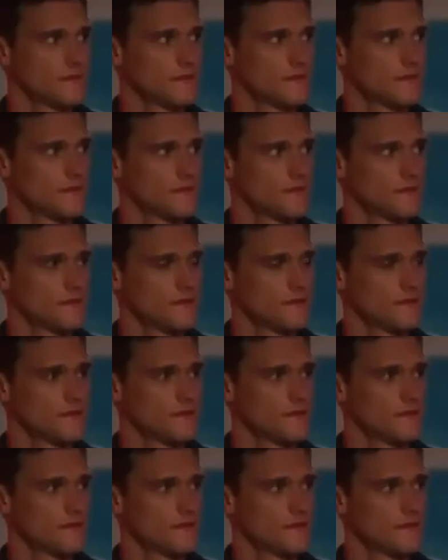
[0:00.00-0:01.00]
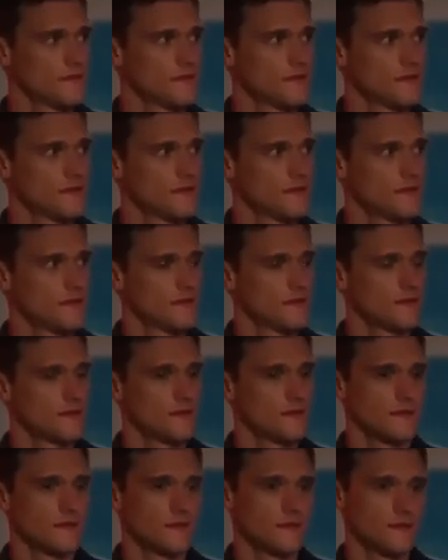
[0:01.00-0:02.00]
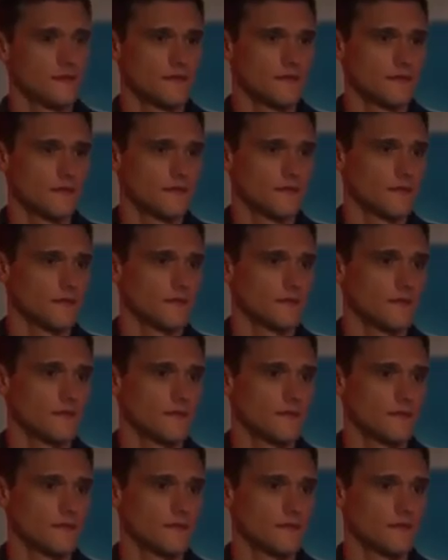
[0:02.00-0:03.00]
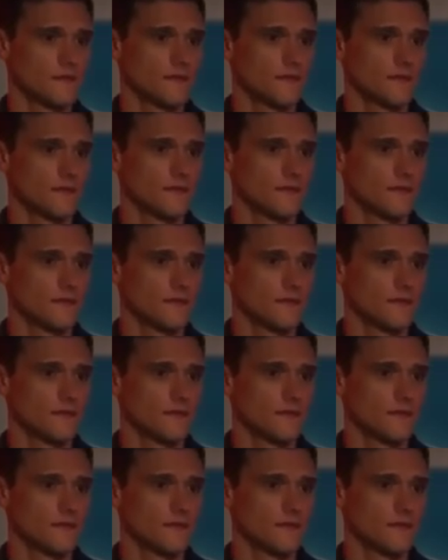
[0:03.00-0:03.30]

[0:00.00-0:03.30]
(silent)